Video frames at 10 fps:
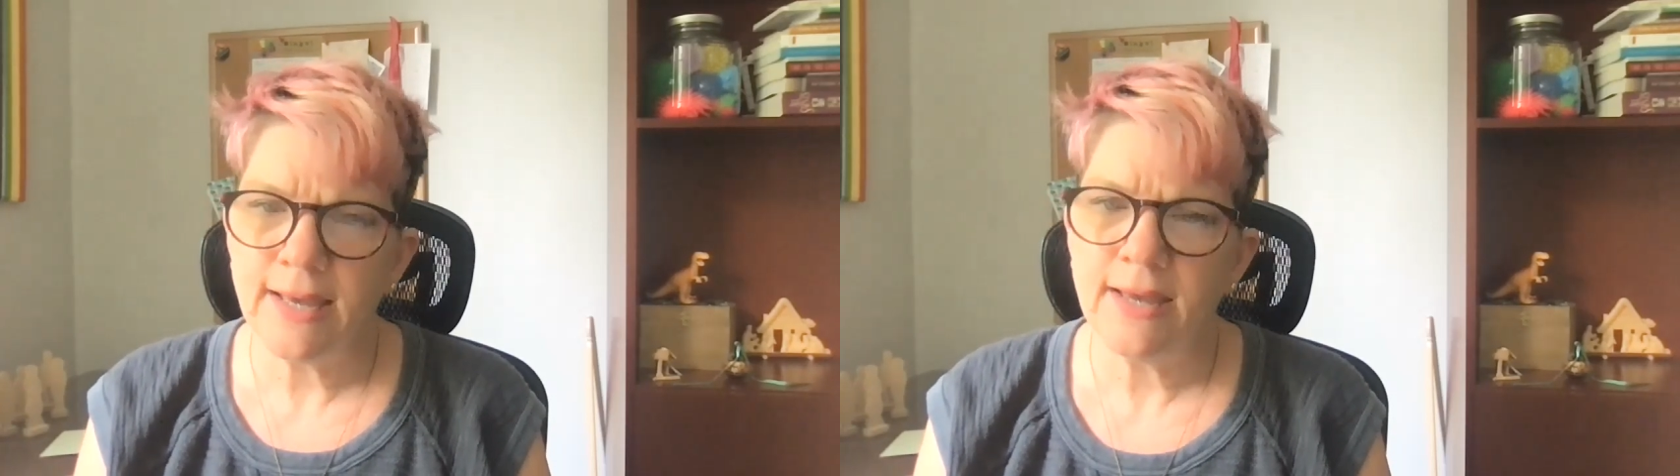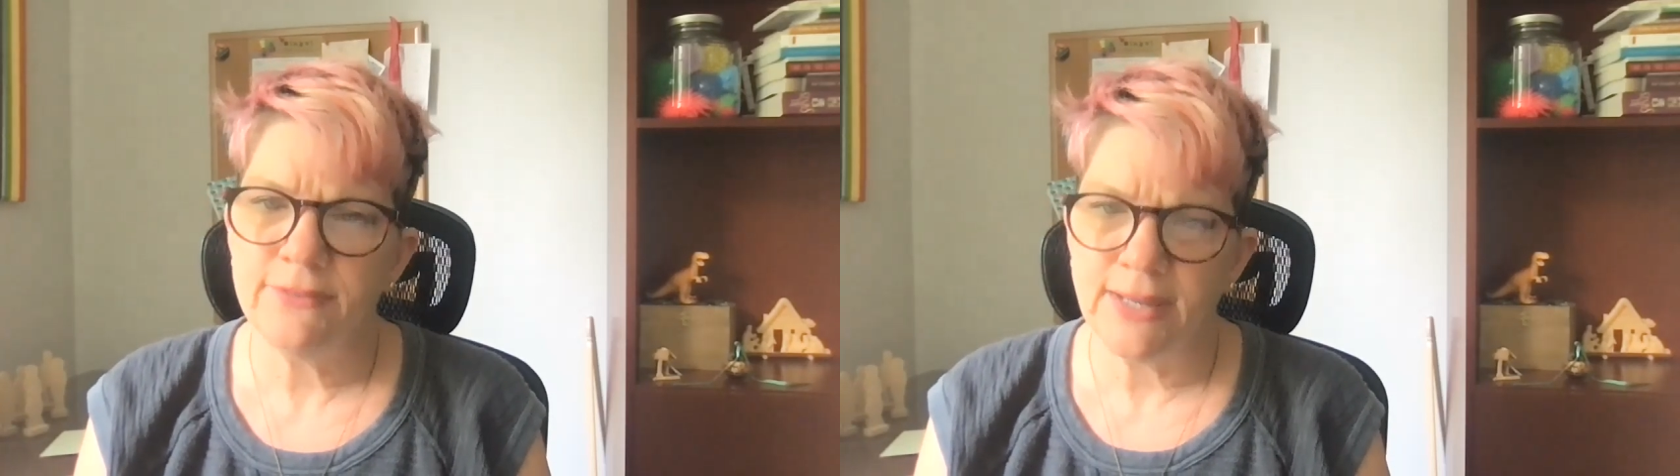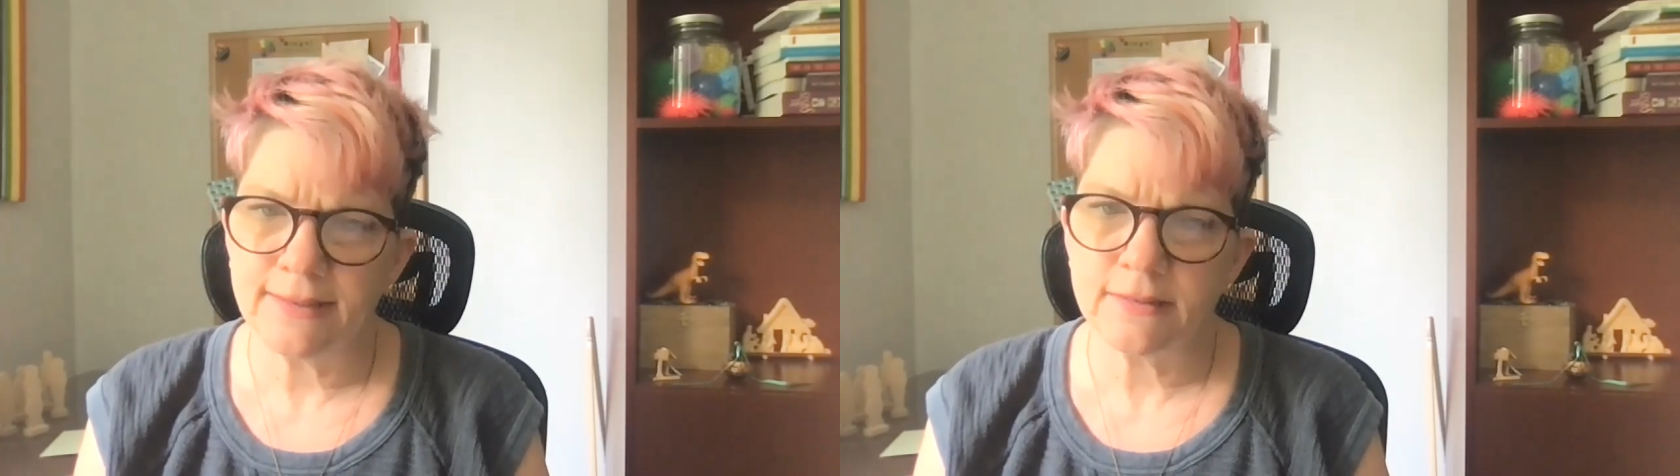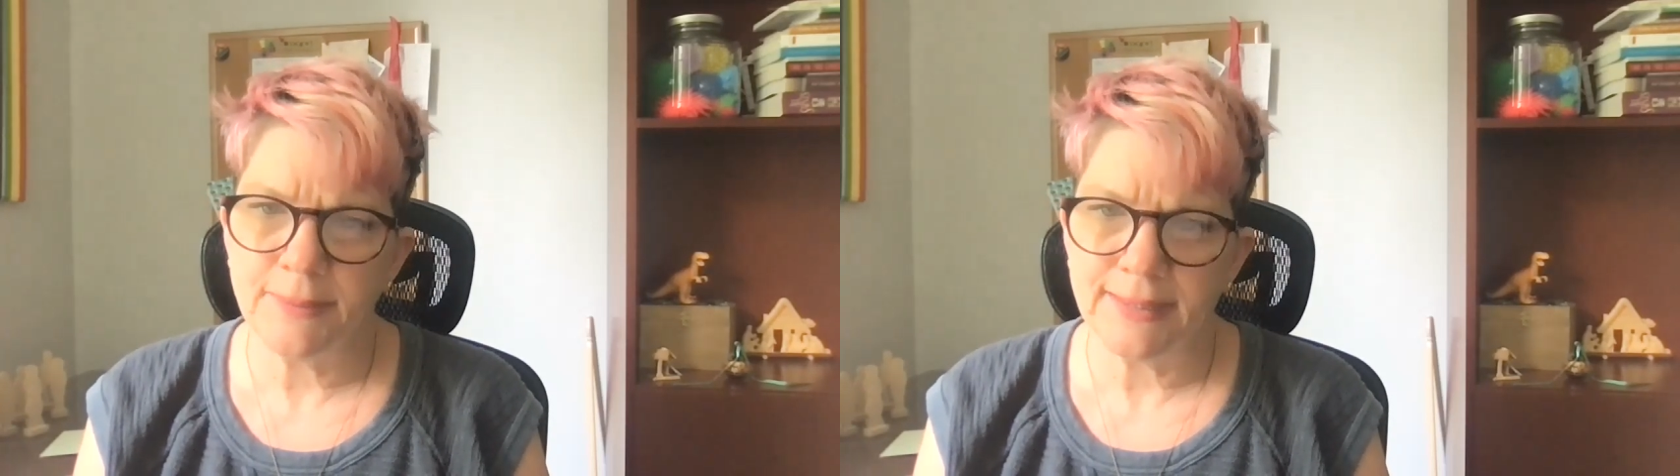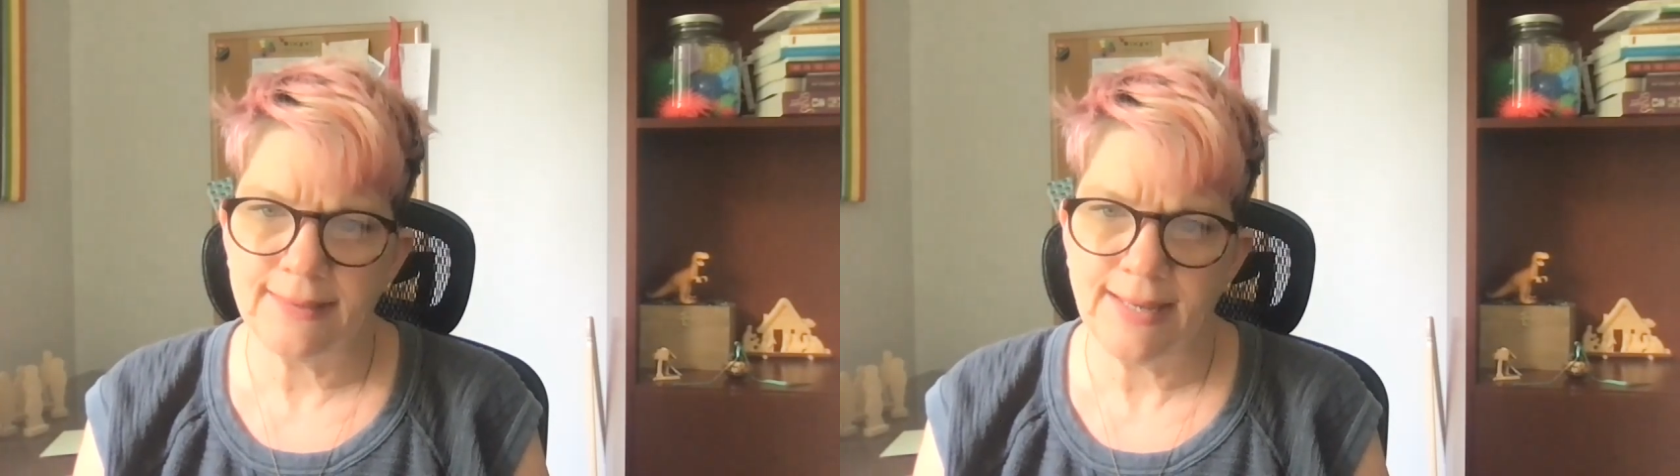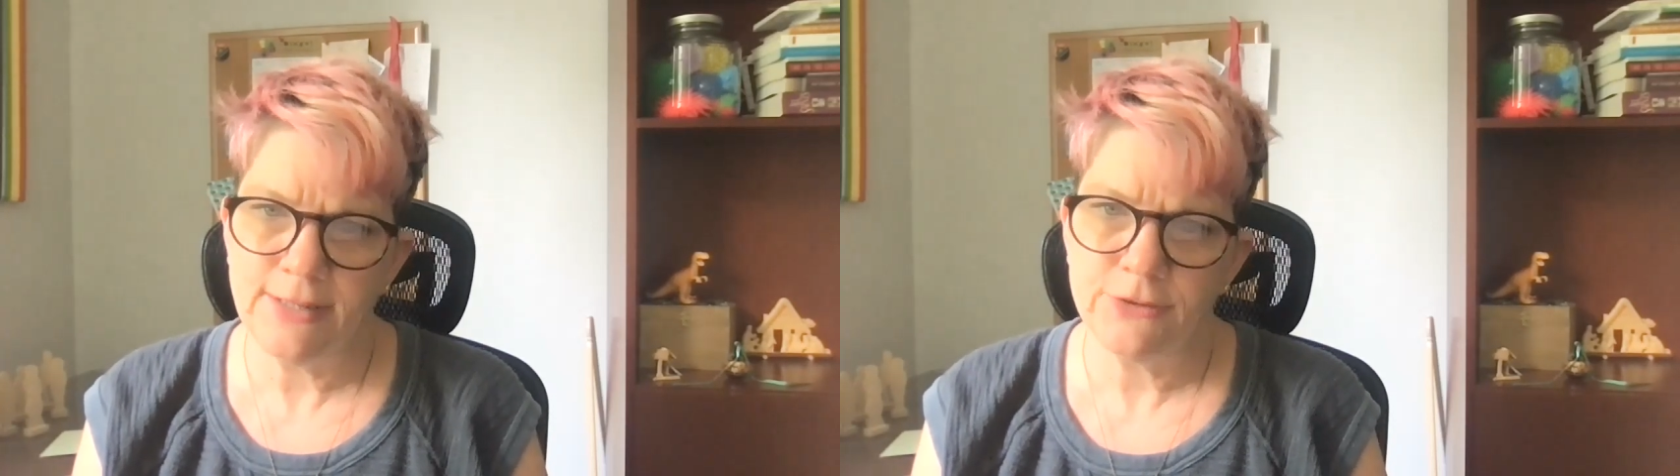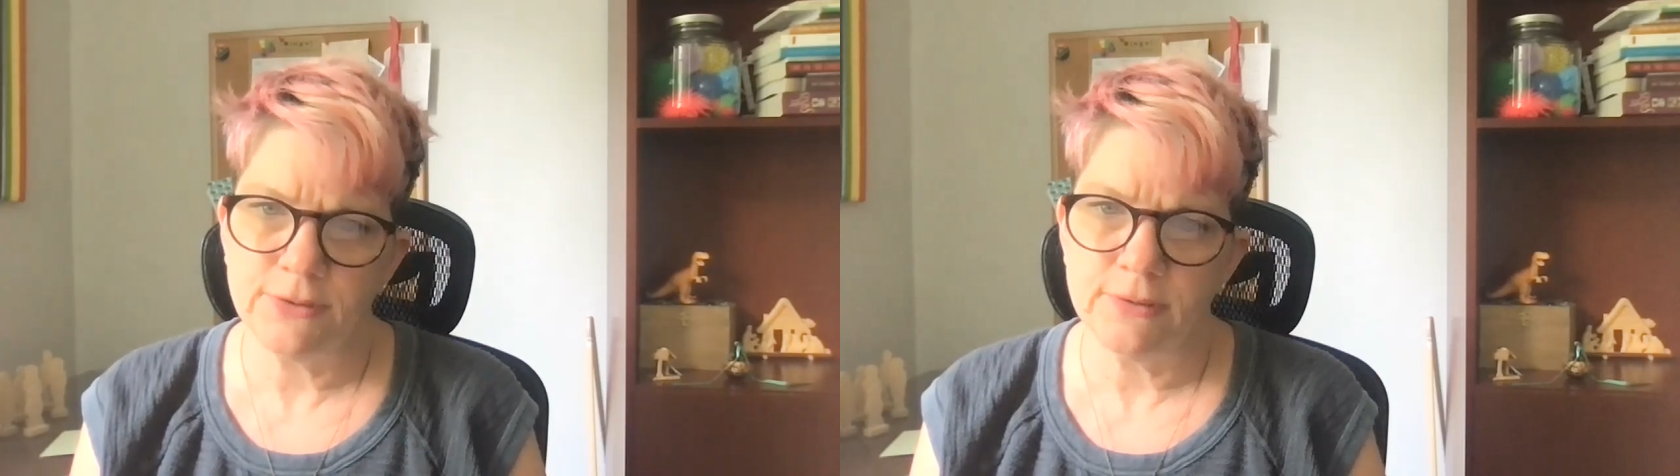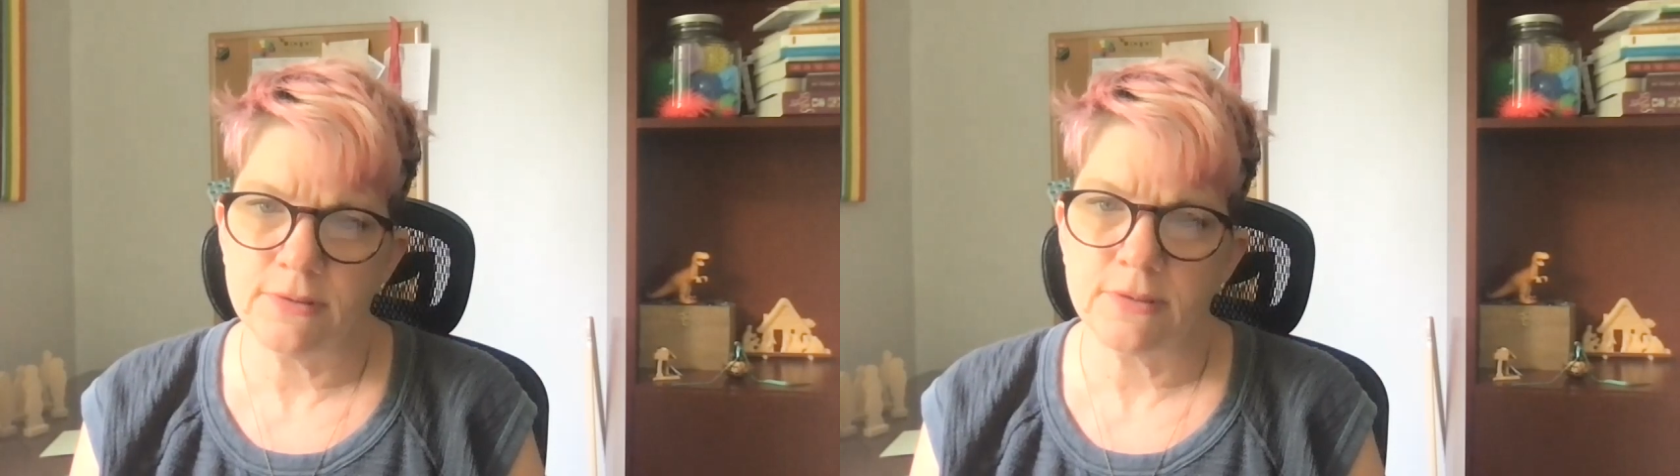have
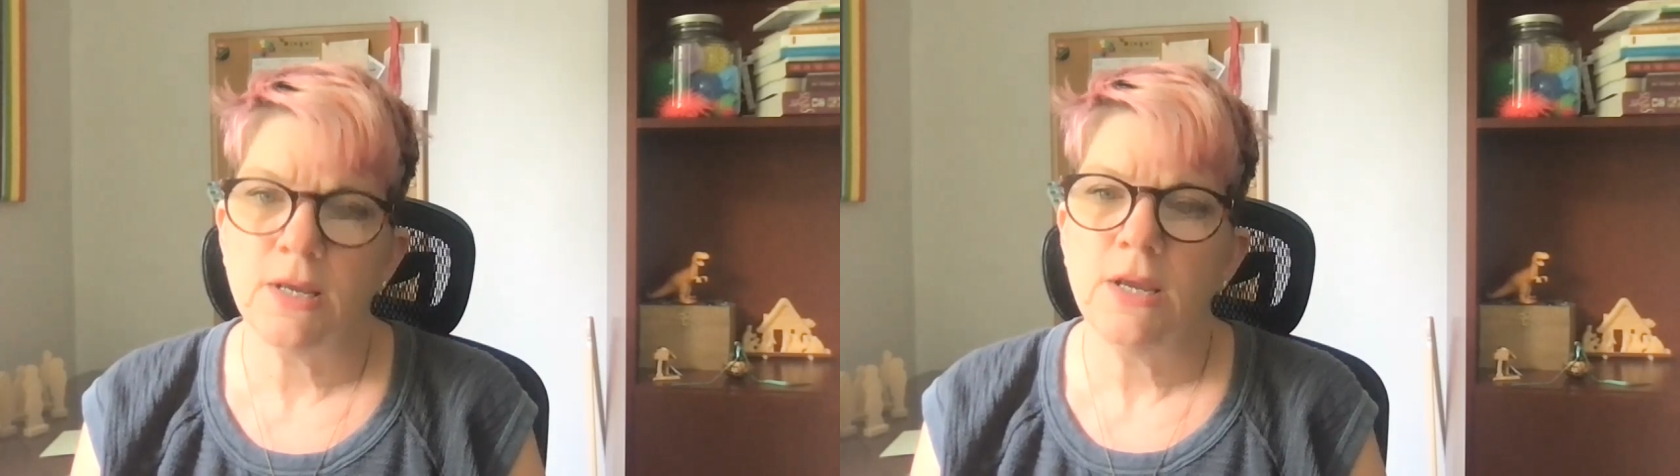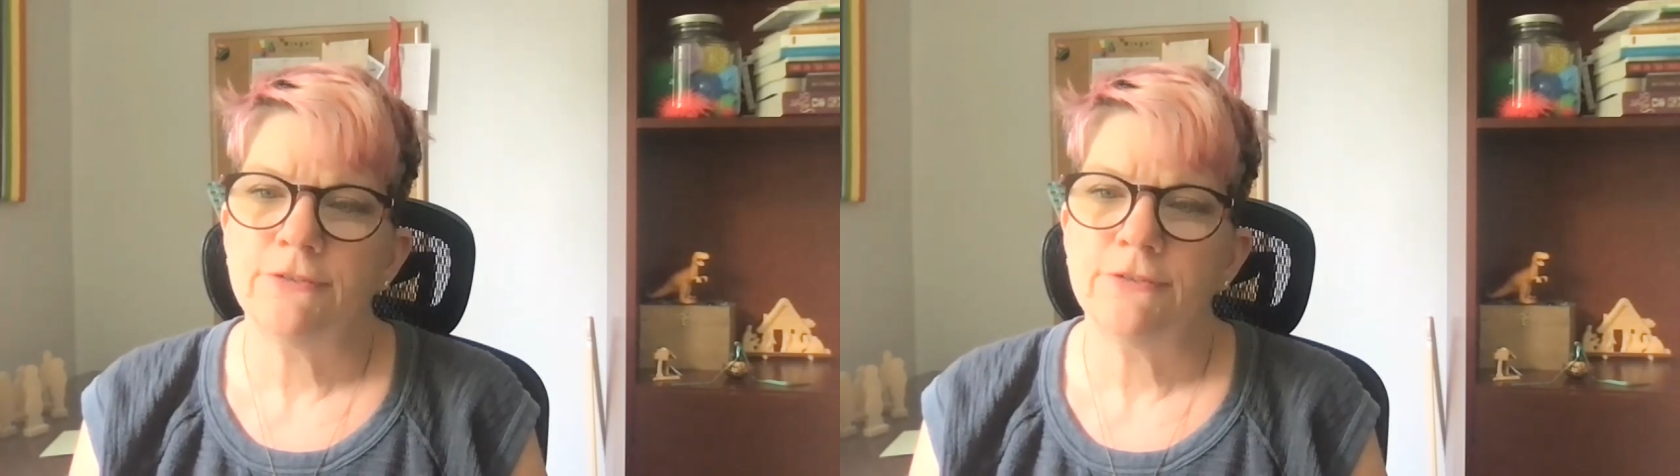expectations